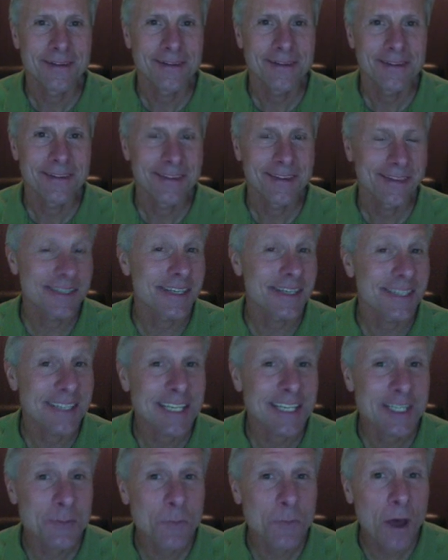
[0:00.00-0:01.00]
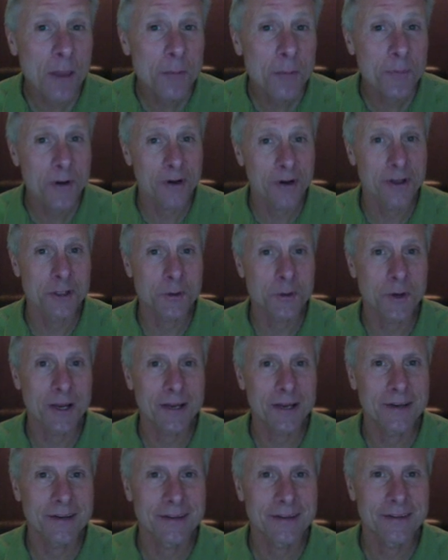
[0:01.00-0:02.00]
These are 6-month periods,
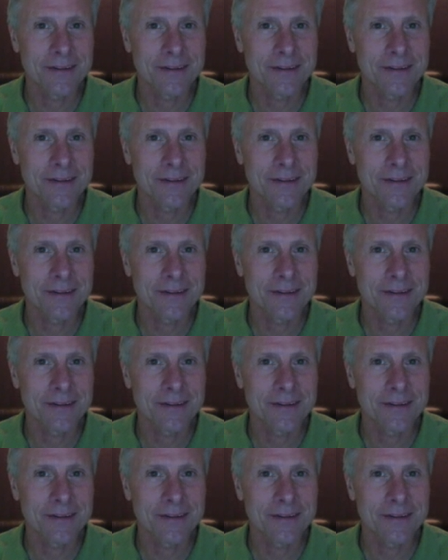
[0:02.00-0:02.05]
right?